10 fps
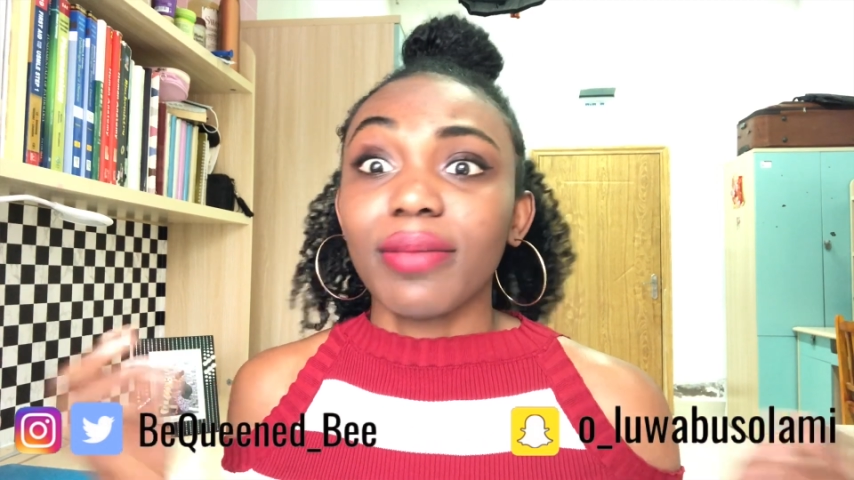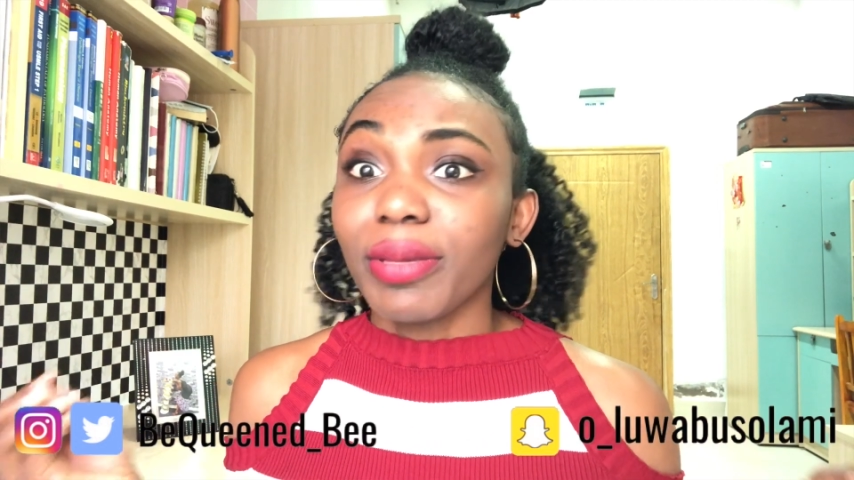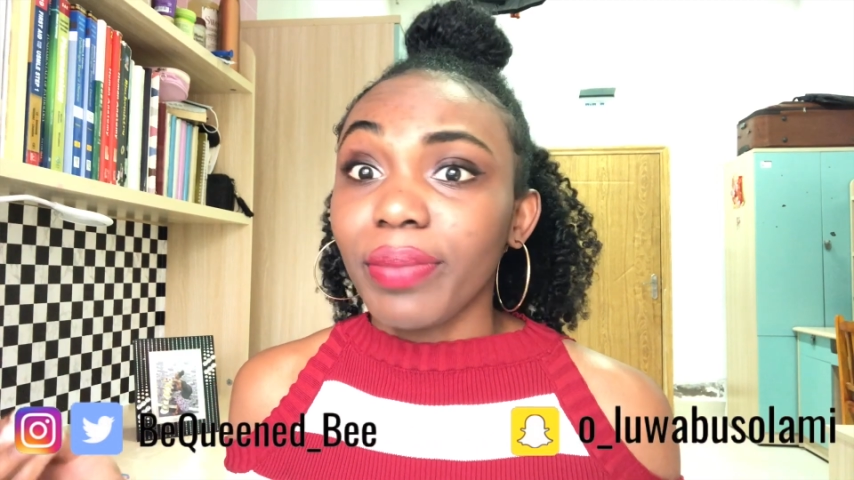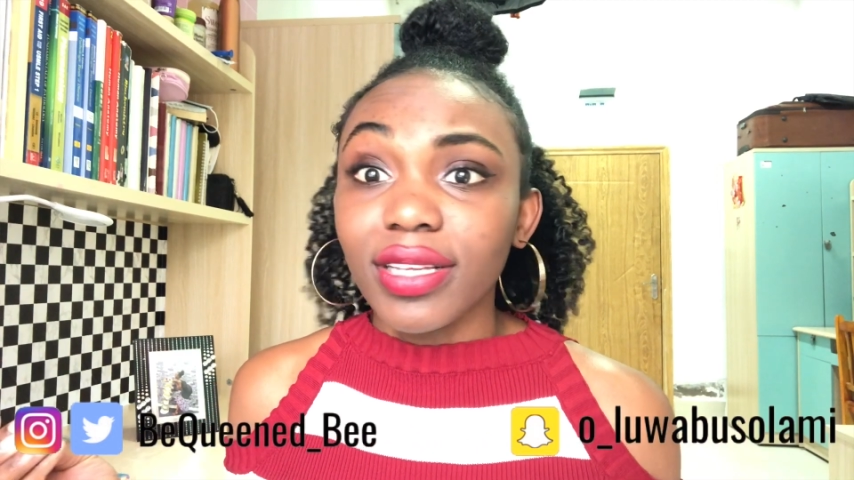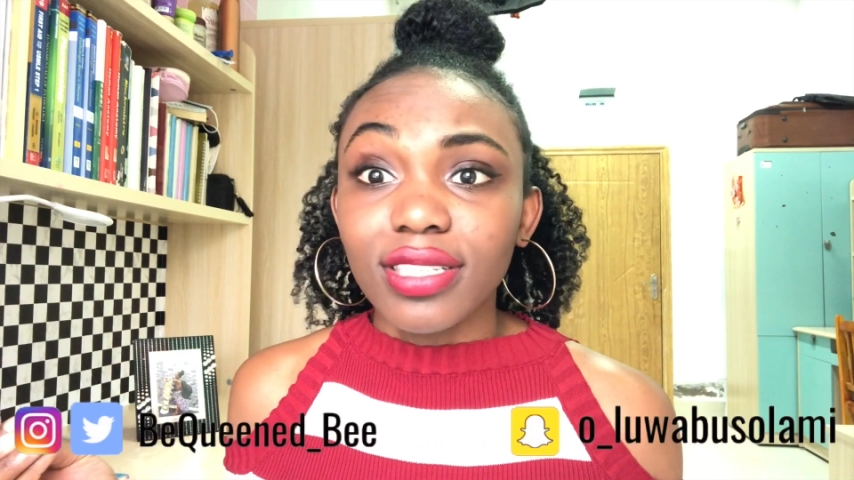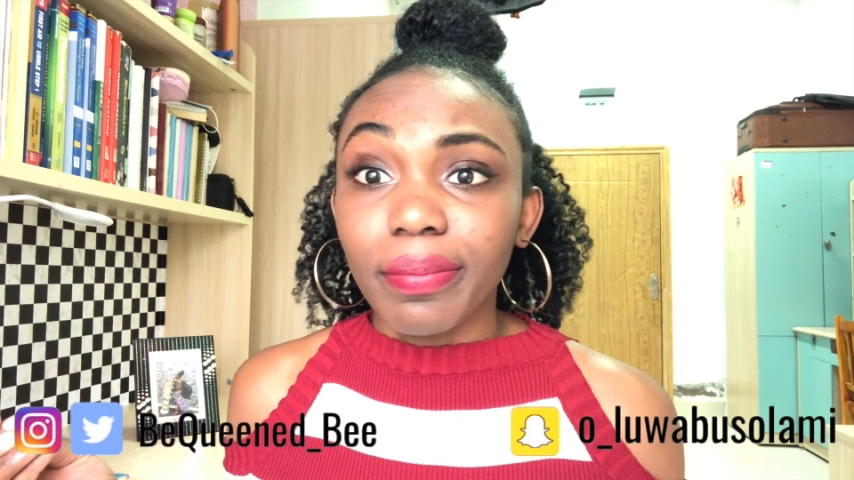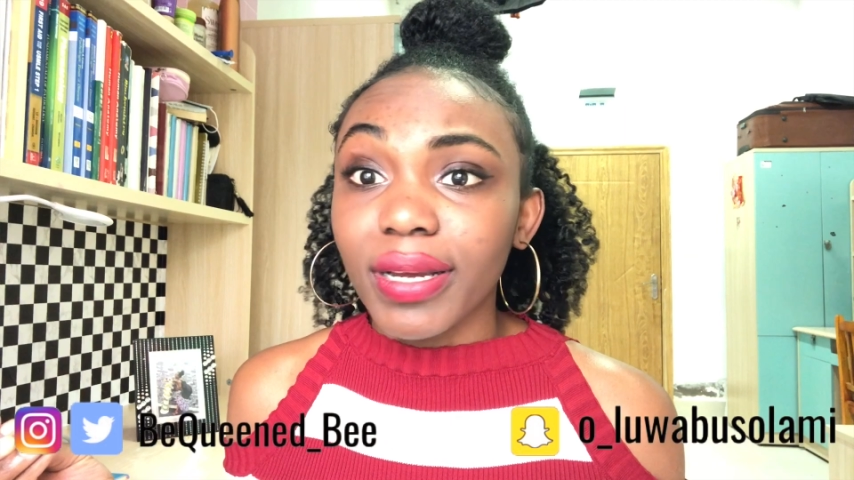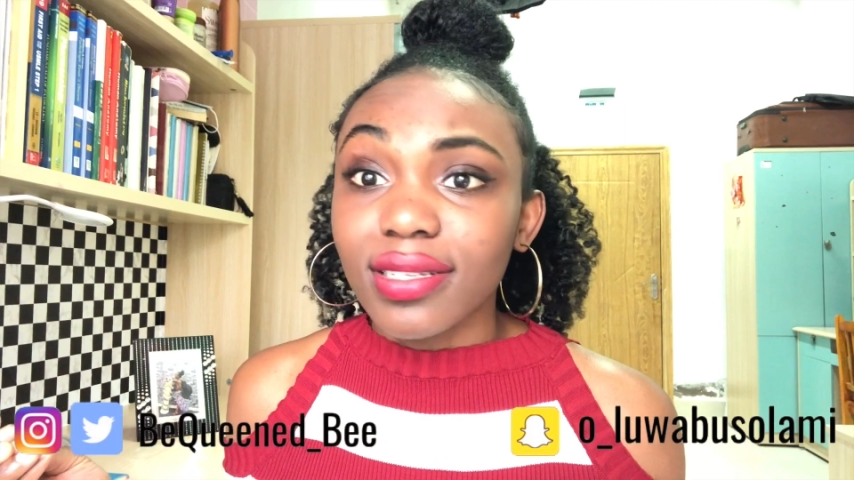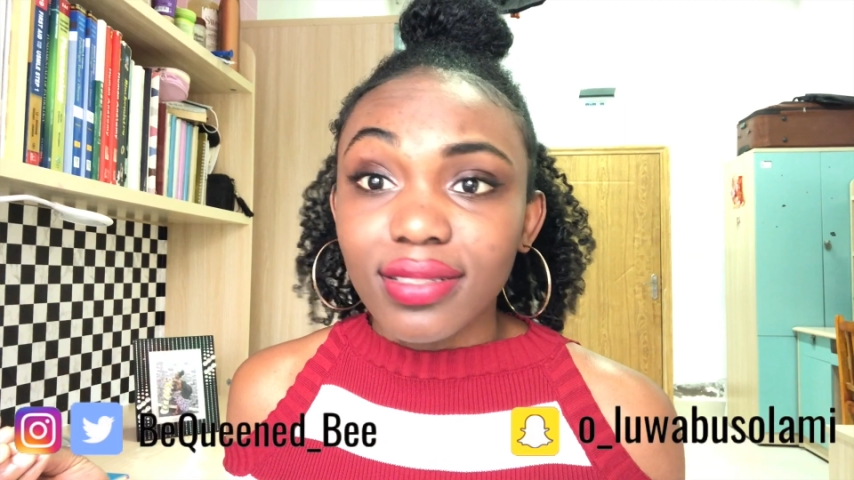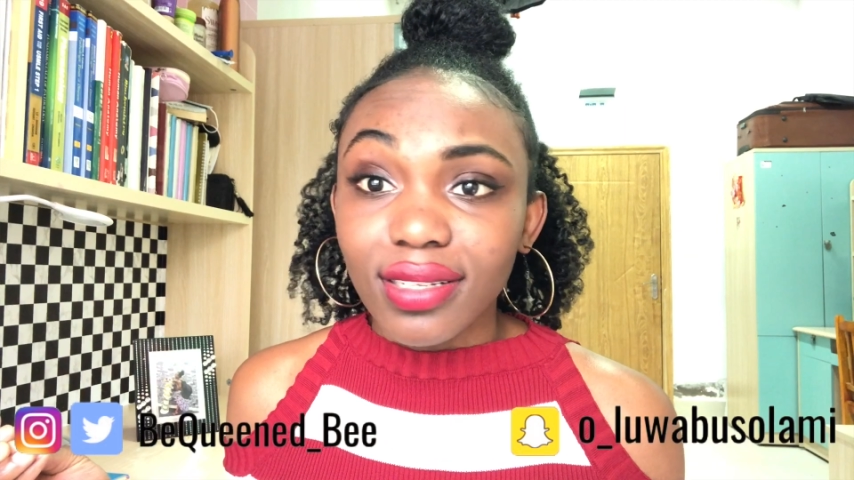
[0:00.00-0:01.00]
I'm a picture
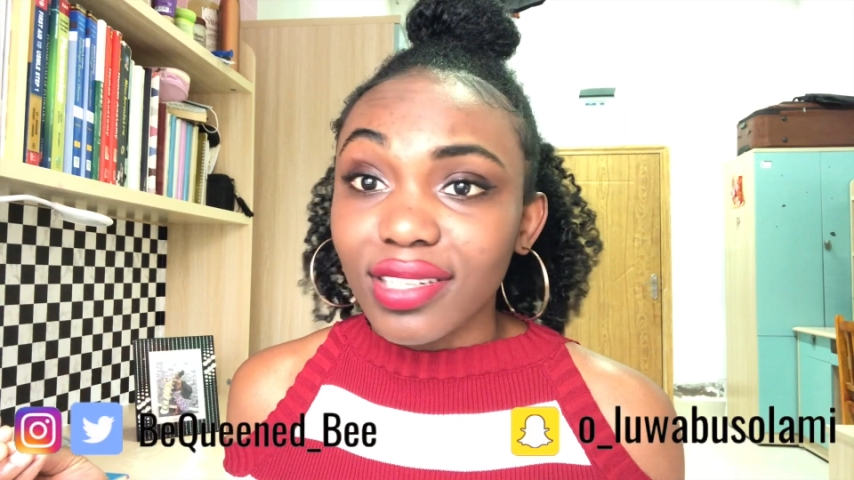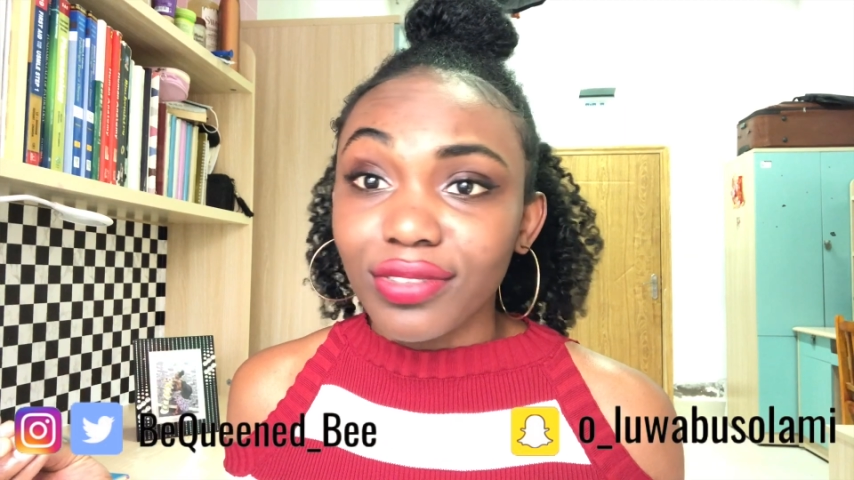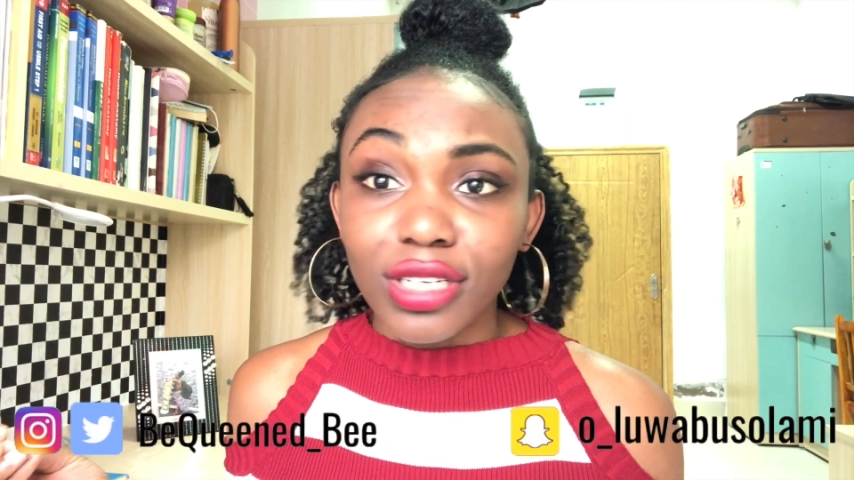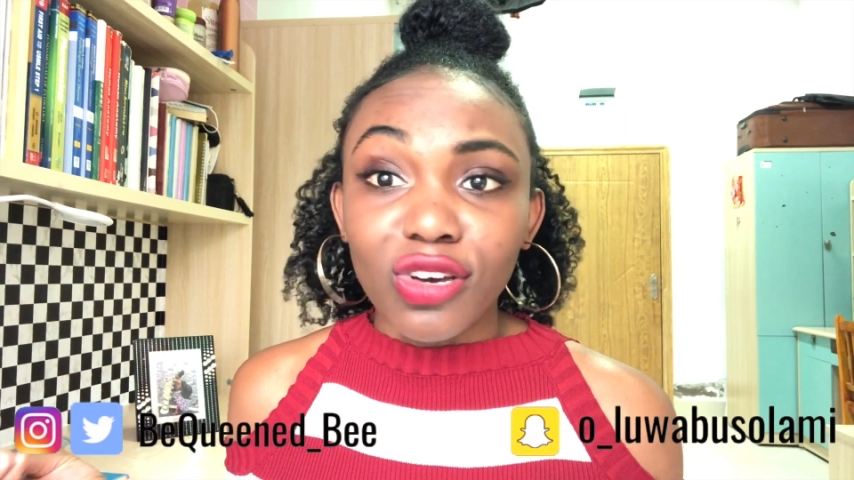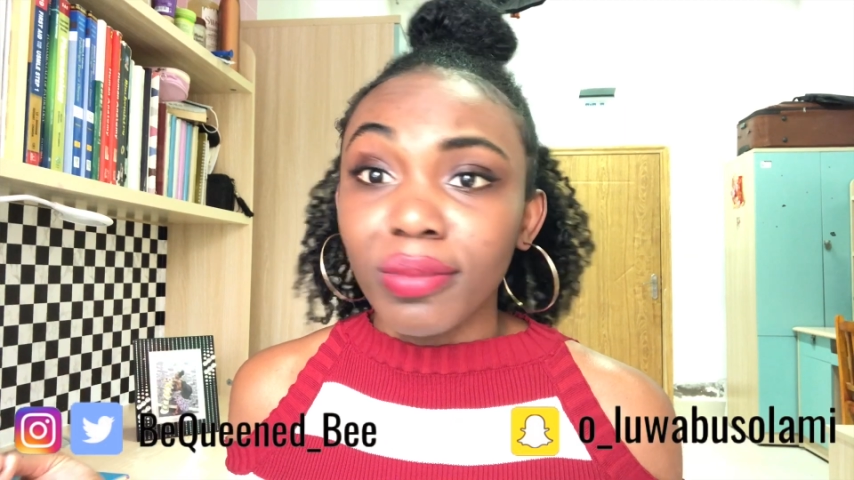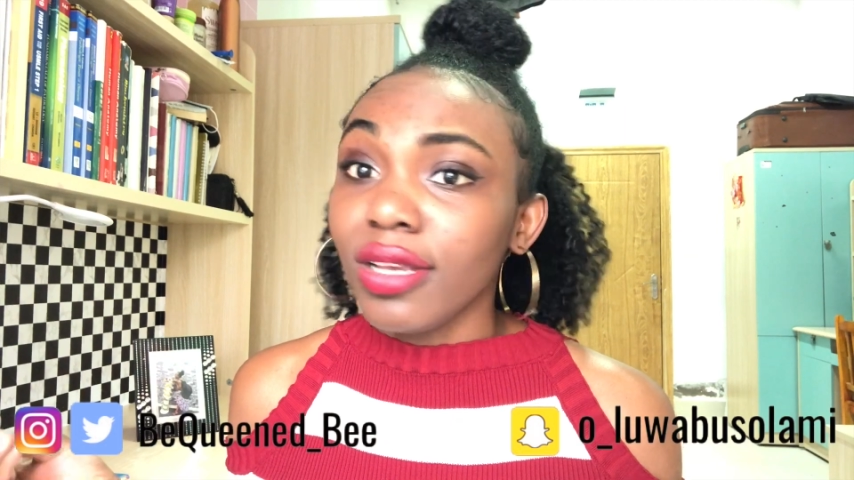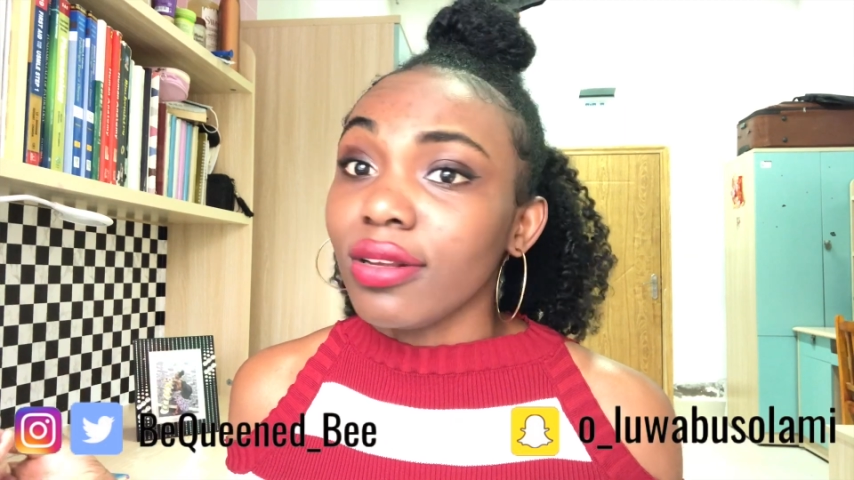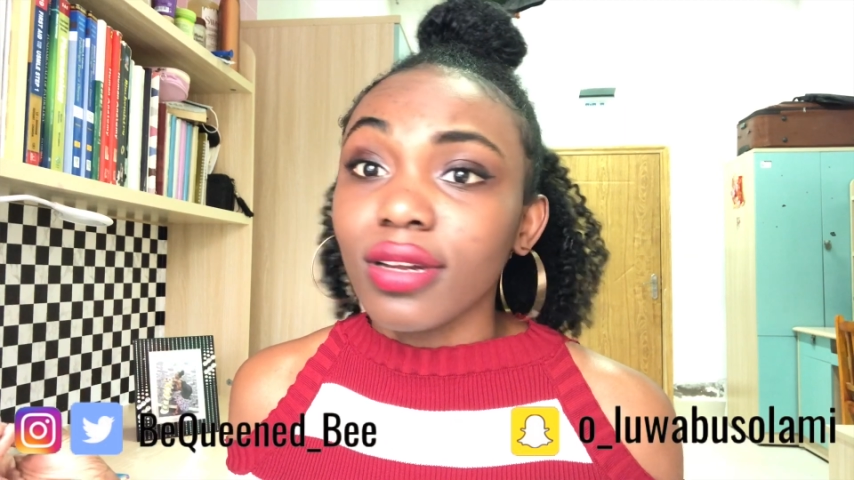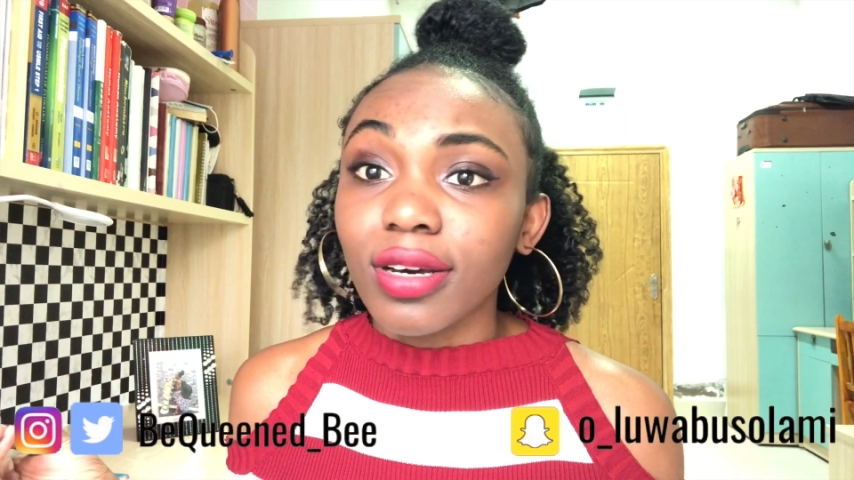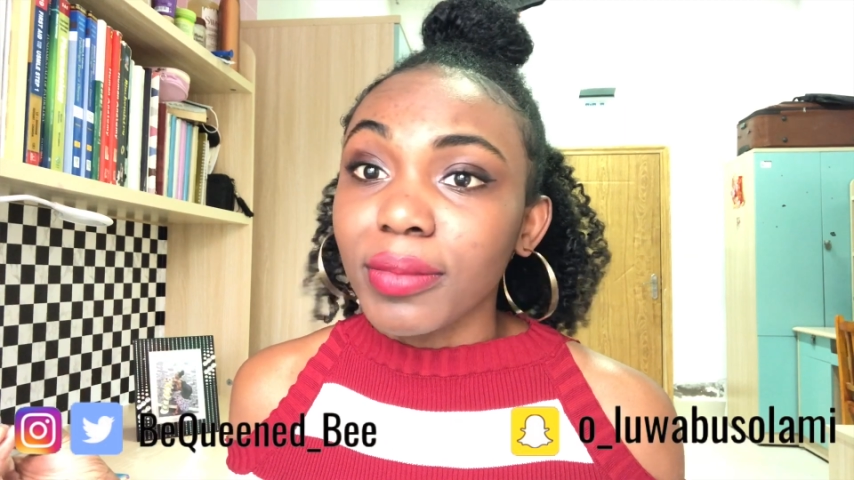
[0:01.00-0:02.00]
person. If you know me, you
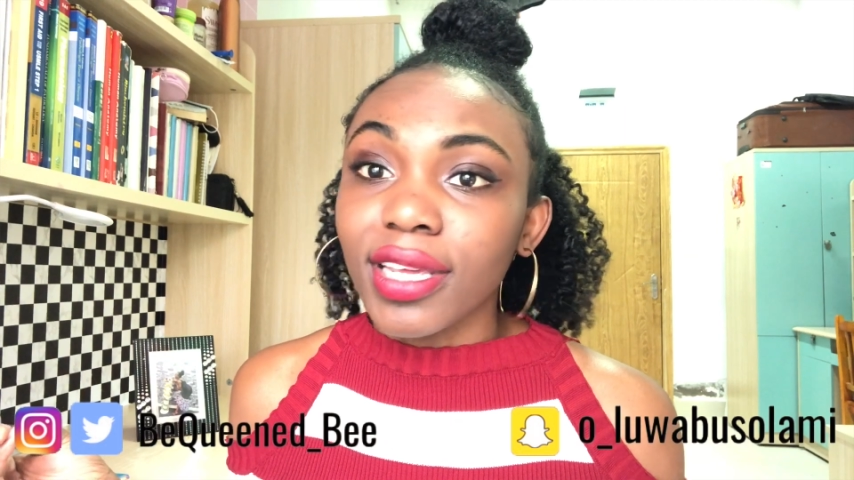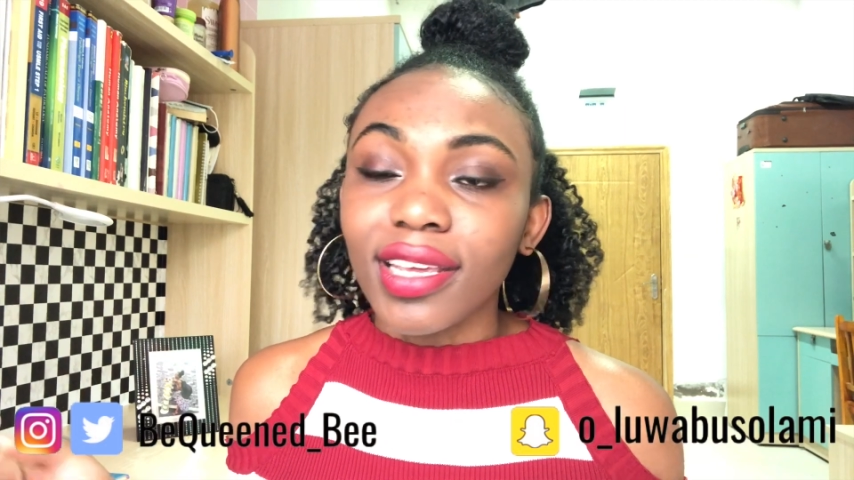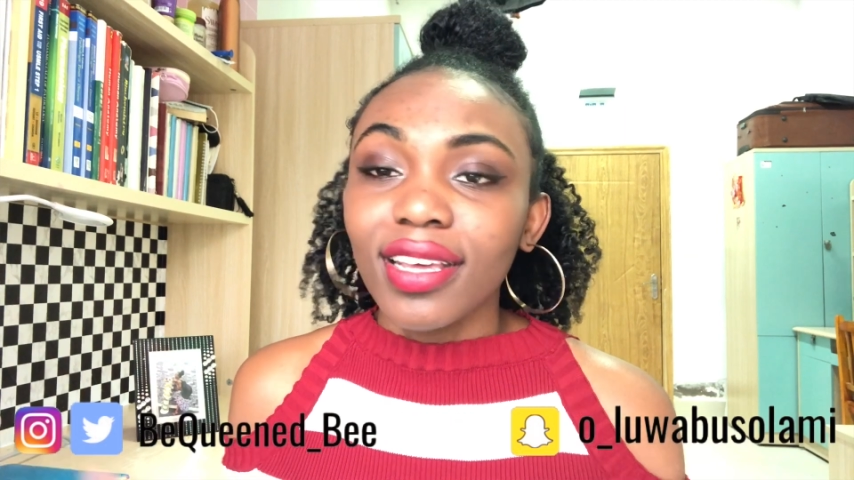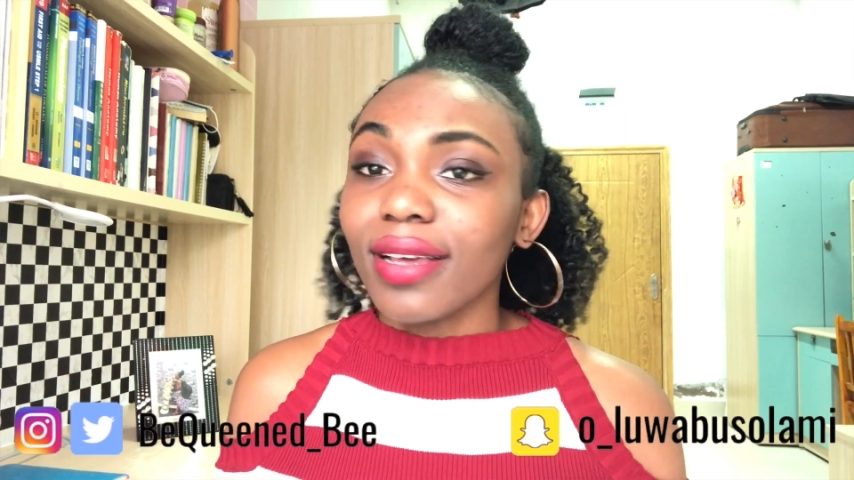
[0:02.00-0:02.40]
know me.